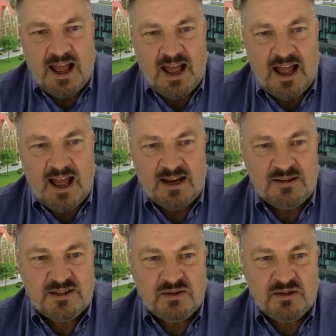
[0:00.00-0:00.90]
And
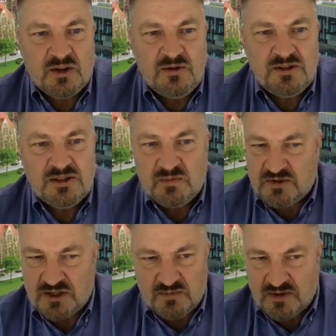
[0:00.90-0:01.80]

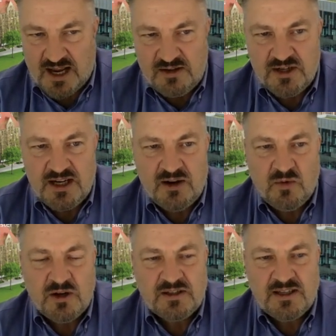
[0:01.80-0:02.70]
so the engineer
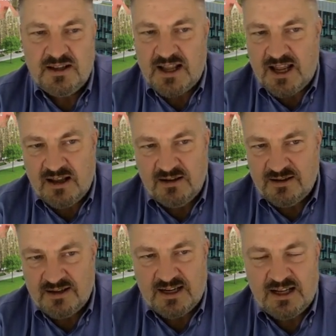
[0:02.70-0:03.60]
works in
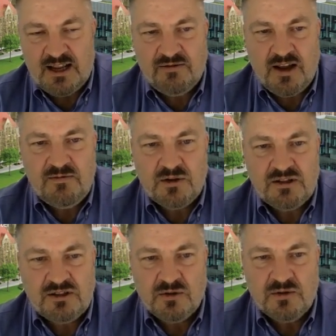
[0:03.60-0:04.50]
their favorite
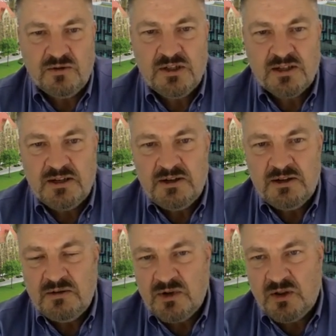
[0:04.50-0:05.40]
tools,
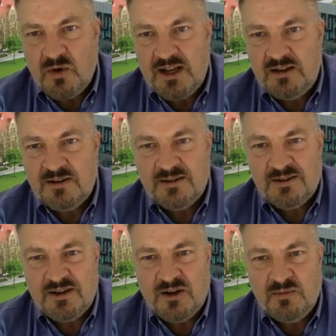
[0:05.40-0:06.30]
but the way that
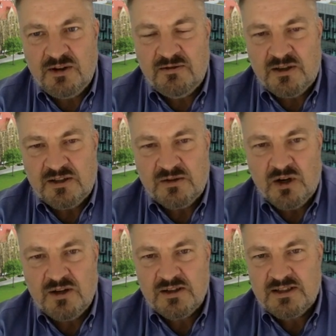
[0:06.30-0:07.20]
the Omniverse
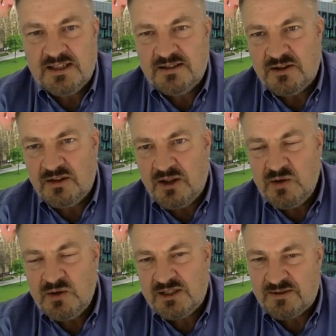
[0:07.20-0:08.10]
works is that
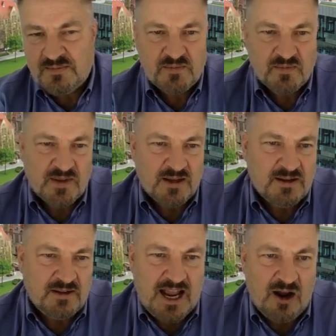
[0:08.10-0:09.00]

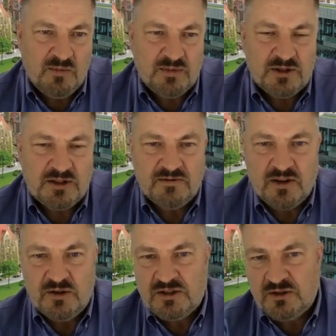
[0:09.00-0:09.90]
the outputs of
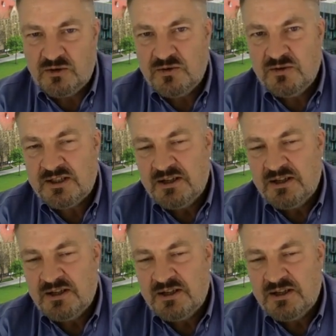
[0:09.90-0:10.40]
those tools